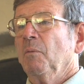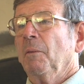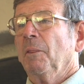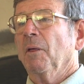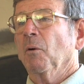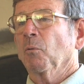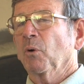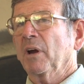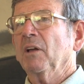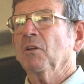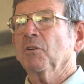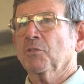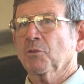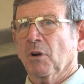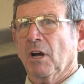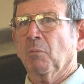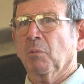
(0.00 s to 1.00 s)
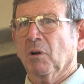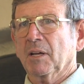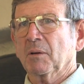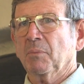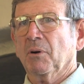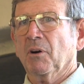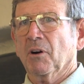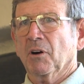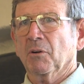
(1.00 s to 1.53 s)
The real troubling
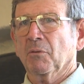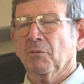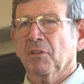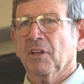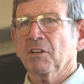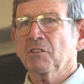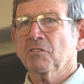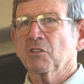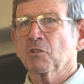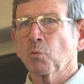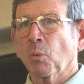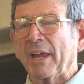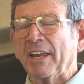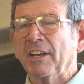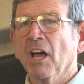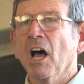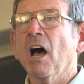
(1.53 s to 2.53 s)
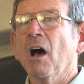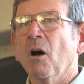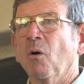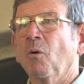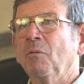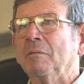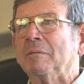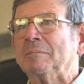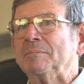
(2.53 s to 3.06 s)
part of this is we
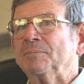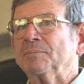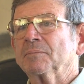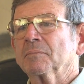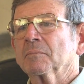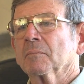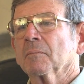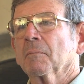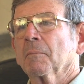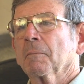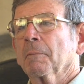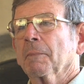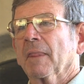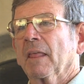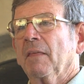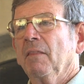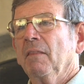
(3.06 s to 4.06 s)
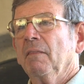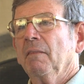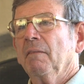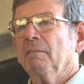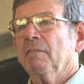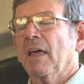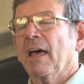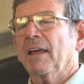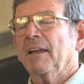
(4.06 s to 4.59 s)
know
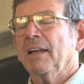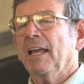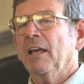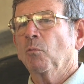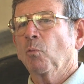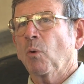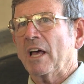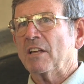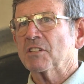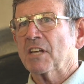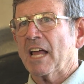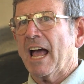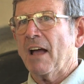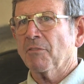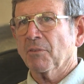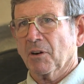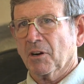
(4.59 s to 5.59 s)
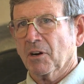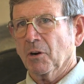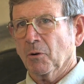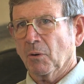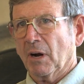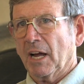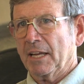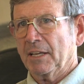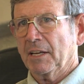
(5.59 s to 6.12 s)
that in West Africa
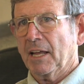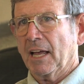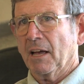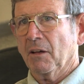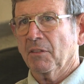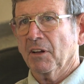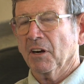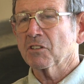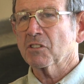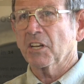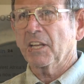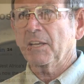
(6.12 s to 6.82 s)
right now there's an